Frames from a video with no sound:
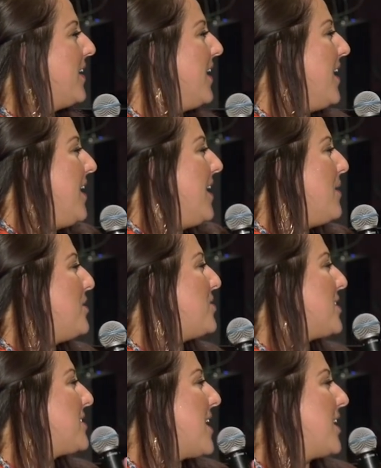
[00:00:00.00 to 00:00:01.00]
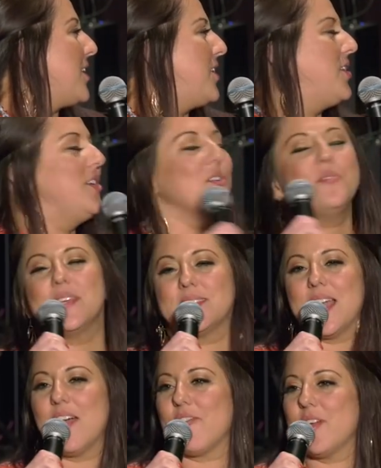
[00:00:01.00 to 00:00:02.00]
And it was just like
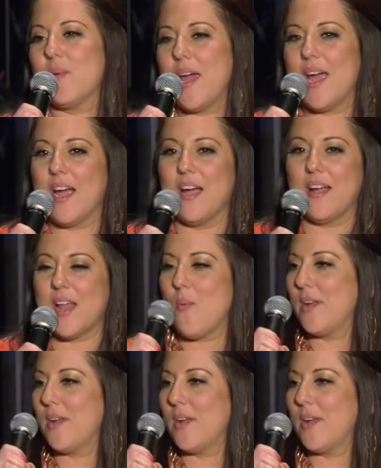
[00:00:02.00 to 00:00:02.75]
cuteness everywhere.